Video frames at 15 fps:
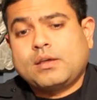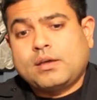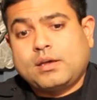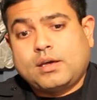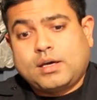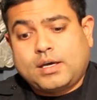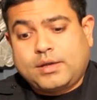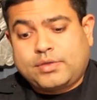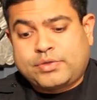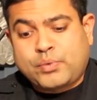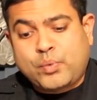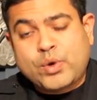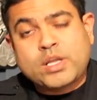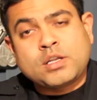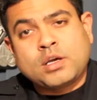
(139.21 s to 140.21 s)
Uh, the
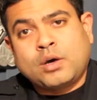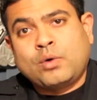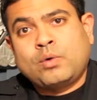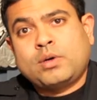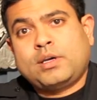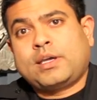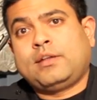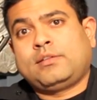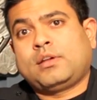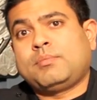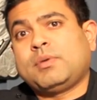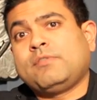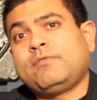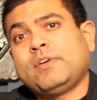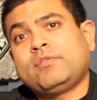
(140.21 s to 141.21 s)
window, again, is
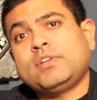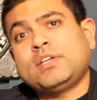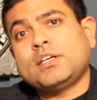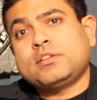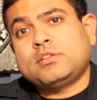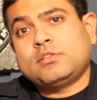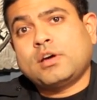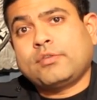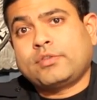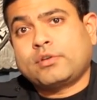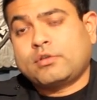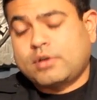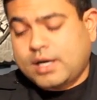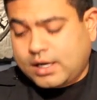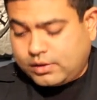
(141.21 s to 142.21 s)
going to be 50 inches off the
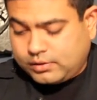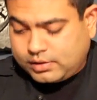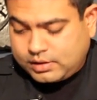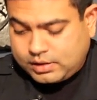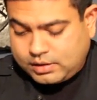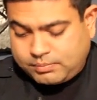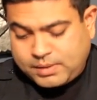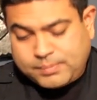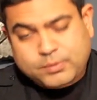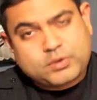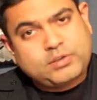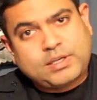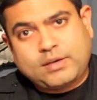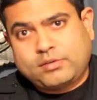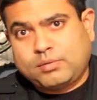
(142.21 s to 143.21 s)
ground, and people
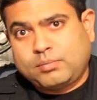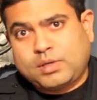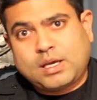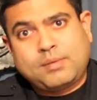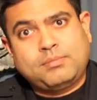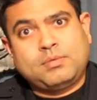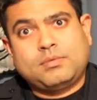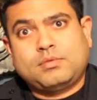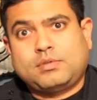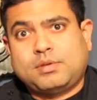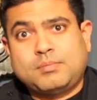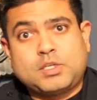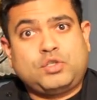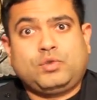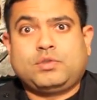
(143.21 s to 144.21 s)
just have sometimes
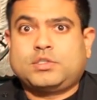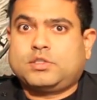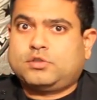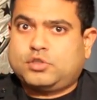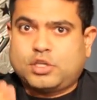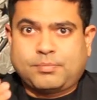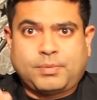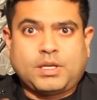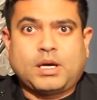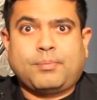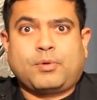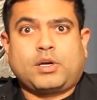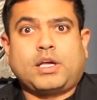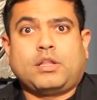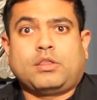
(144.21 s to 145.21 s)
some issues just jumping
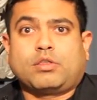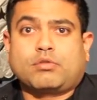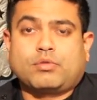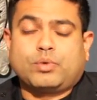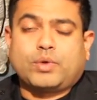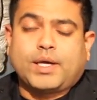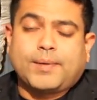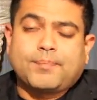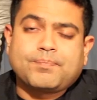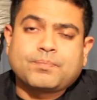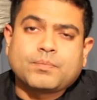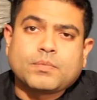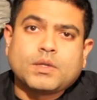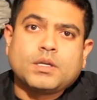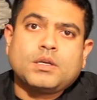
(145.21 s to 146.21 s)
up or getting through that.
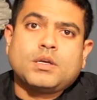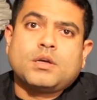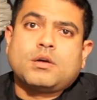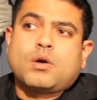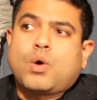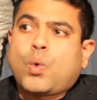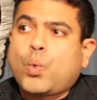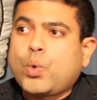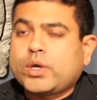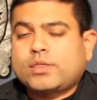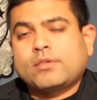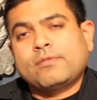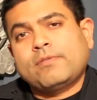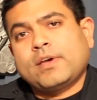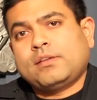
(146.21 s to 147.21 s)
With
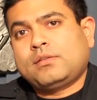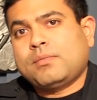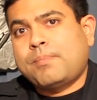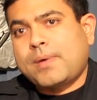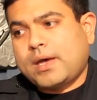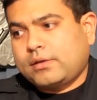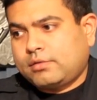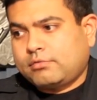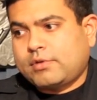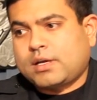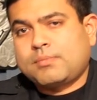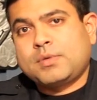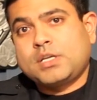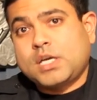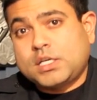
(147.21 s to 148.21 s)
the fence, the best
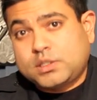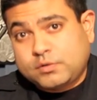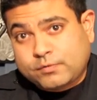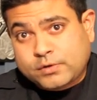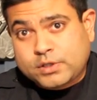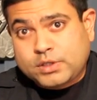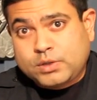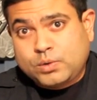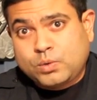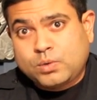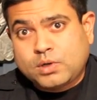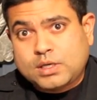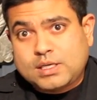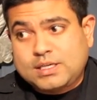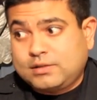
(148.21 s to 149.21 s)
recommendation for you
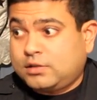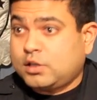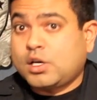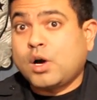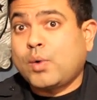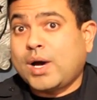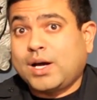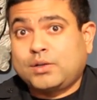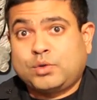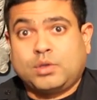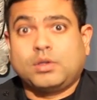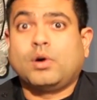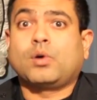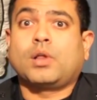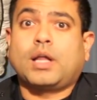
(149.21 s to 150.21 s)
is to go out to
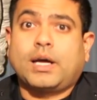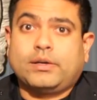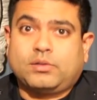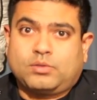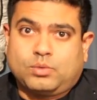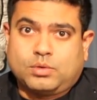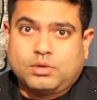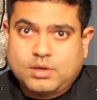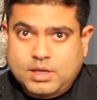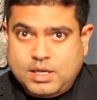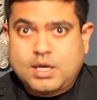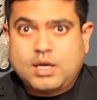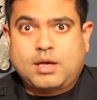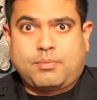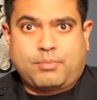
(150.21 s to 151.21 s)
local high school
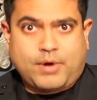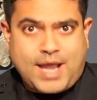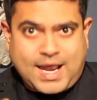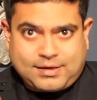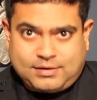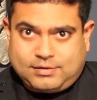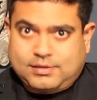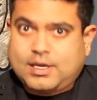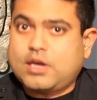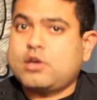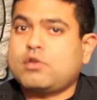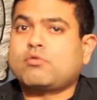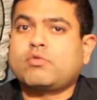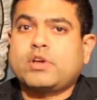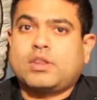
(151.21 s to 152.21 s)
and practice, get
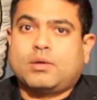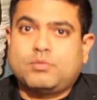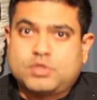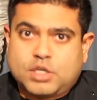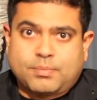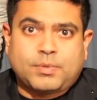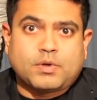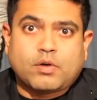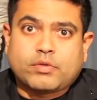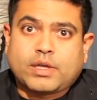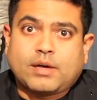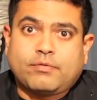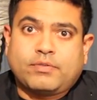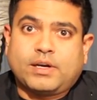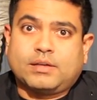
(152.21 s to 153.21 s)
your rhythm jumping over
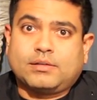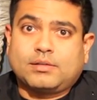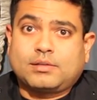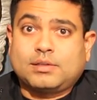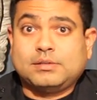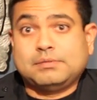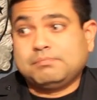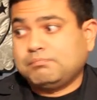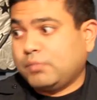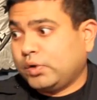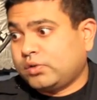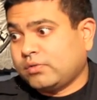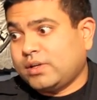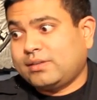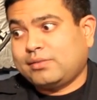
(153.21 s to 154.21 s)
that fence. Because
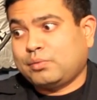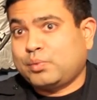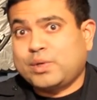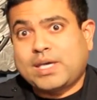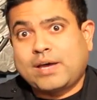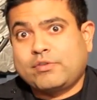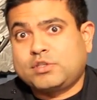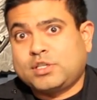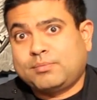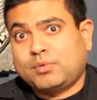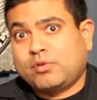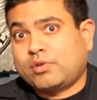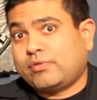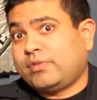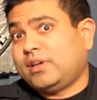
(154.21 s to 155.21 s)
most of us, we haven't jumped
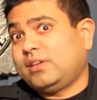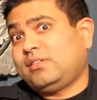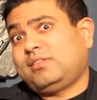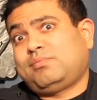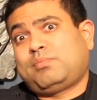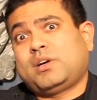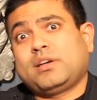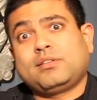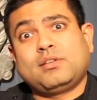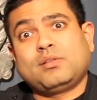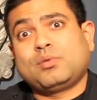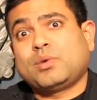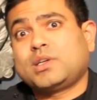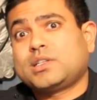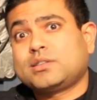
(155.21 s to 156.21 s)
over a fence probably
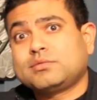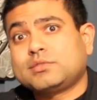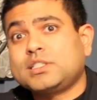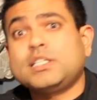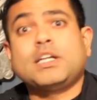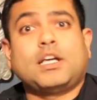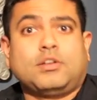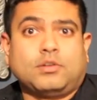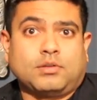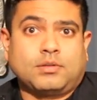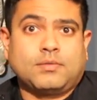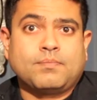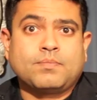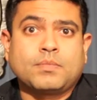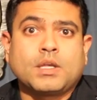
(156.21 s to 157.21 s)
since we were teenagers.
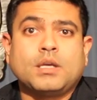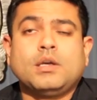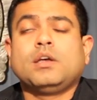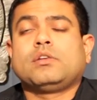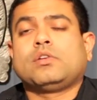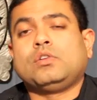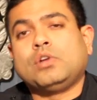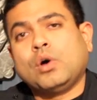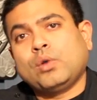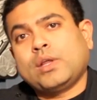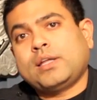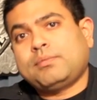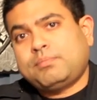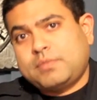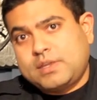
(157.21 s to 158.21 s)
So don't
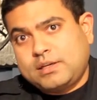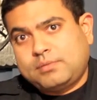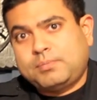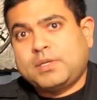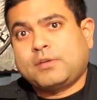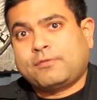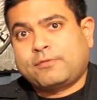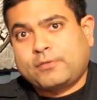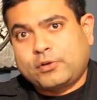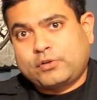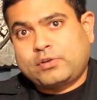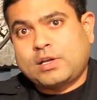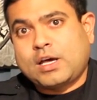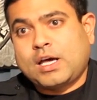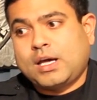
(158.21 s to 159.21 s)
let this be the
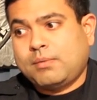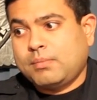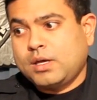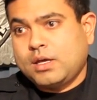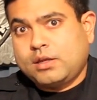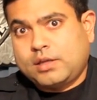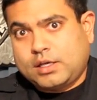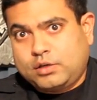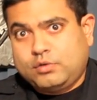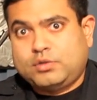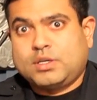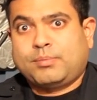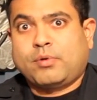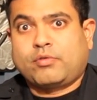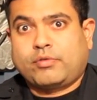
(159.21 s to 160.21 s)
first time that you
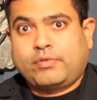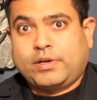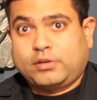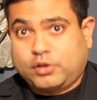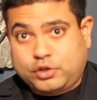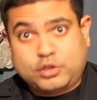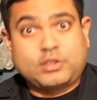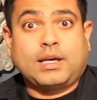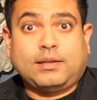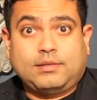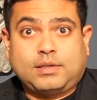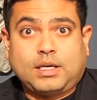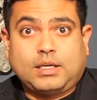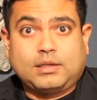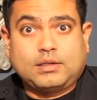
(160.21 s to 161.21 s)
jump over a fence on your
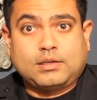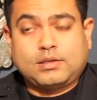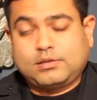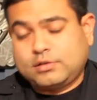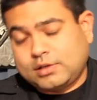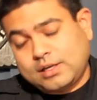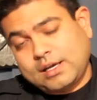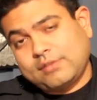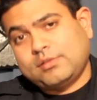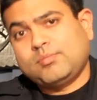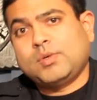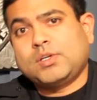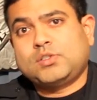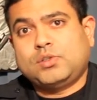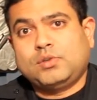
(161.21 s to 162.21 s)
test date, because you're going to have
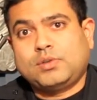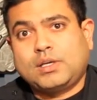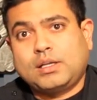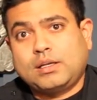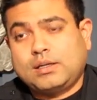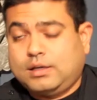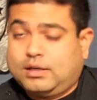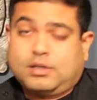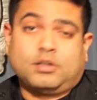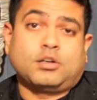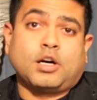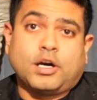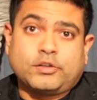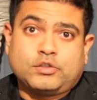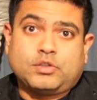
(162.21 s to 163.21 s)
some issues and it could
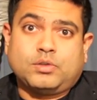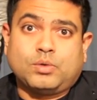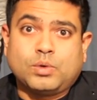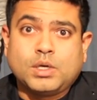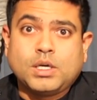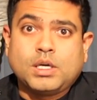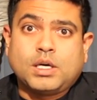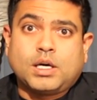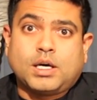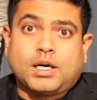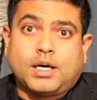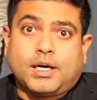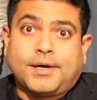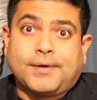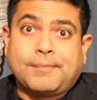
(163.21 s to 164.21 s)
cost you,
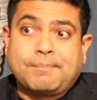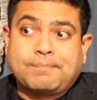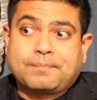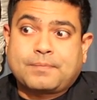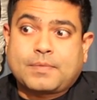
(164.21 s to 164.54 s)
um,